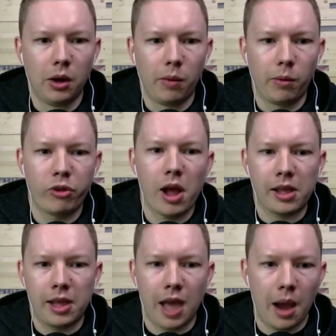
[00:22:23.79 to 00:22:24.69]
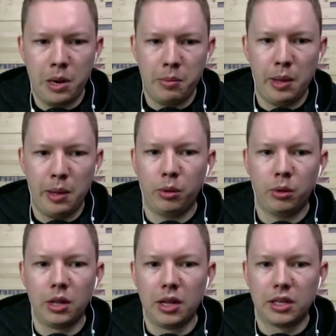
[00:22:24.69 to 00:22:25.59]
We're tracking how many people
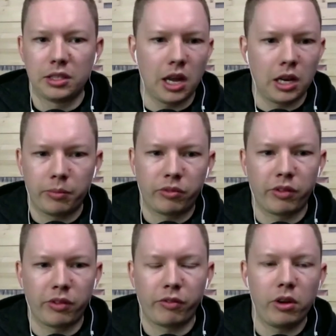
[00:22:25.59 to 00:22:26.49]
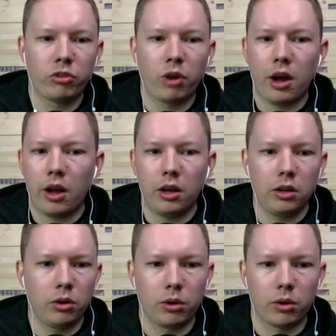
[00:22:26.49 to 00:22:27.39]
signed up for a free trial
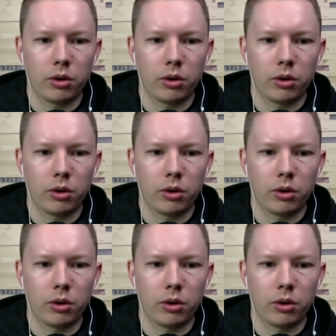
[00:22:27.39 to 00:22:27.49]
or,